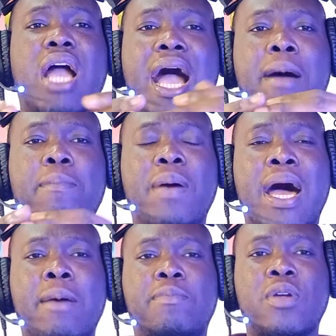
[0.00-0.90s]
our
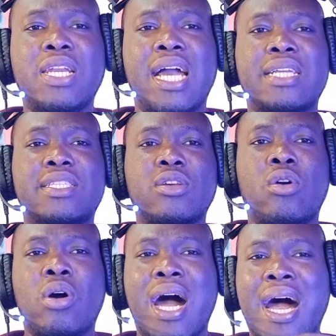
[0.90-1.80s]
products
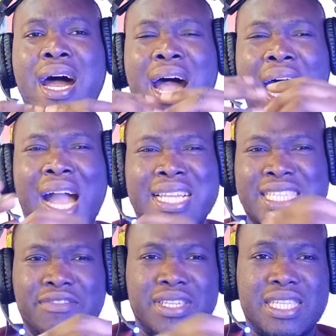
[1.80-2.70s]
or our
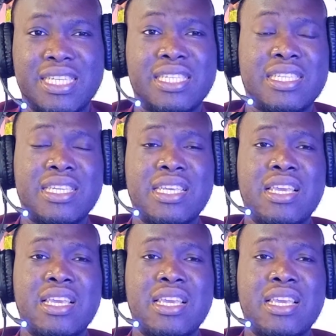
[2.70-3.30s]
activities